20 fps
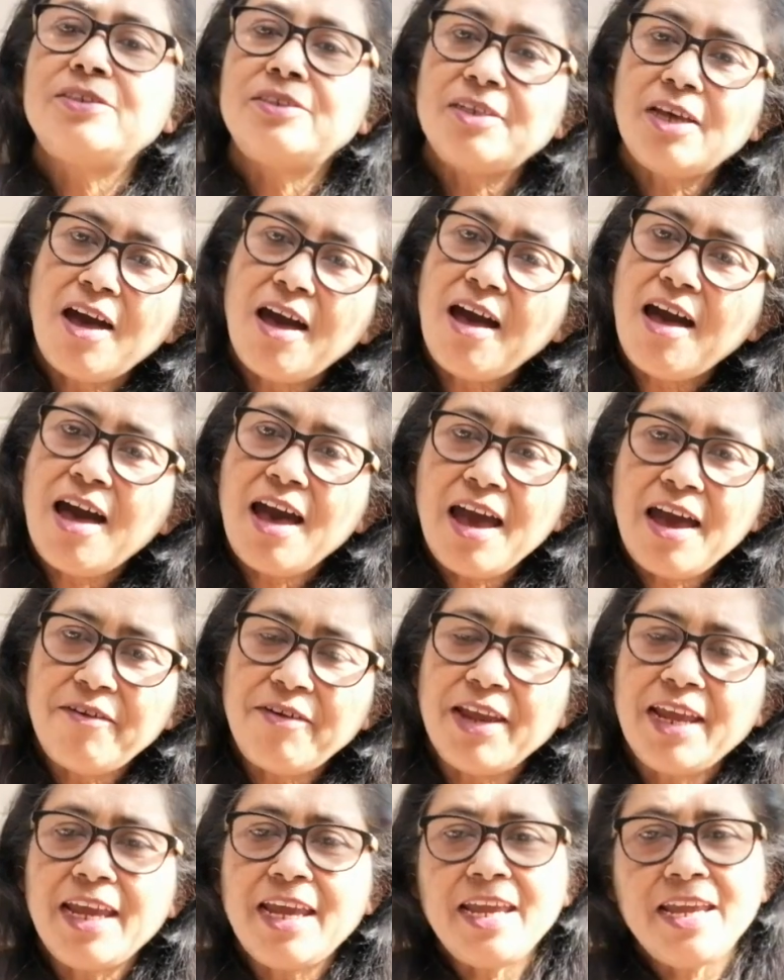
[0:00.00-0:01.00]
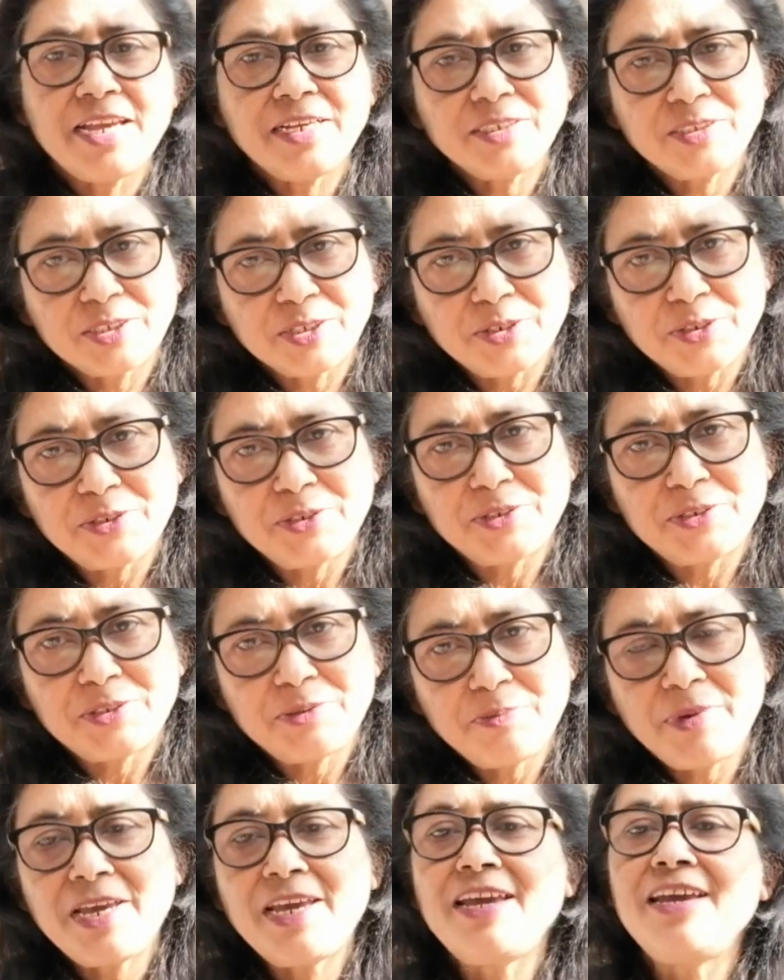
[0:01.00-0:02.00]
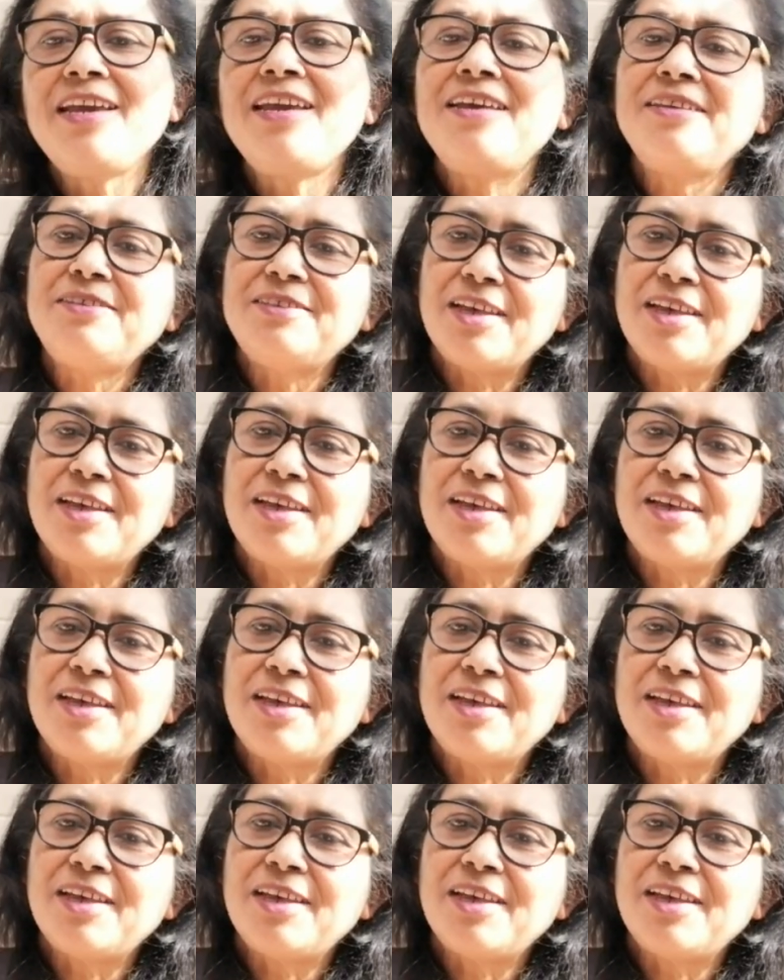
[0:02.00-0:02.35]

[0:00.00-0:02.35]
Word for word: Sorry, excuse me,